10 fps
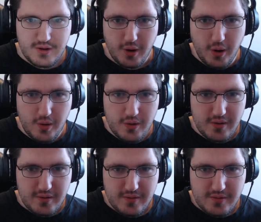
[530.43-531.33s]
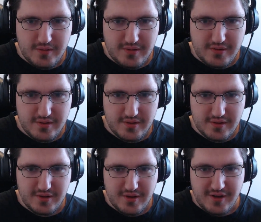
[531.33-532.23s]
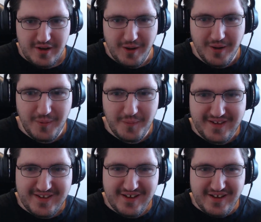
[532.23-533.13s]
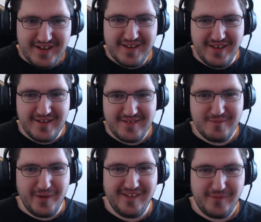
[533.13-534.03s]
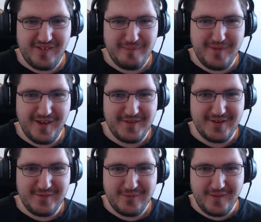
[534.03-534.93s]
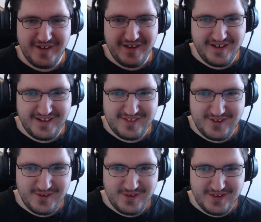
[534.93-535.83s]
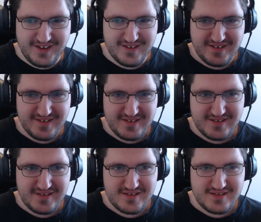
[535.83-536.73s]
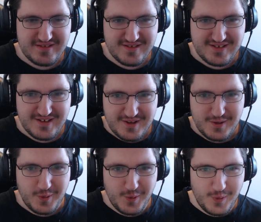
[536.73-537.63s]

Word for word: Oh. Oh my god. Weiss was a nail. Fuck, oh, dude. Woo.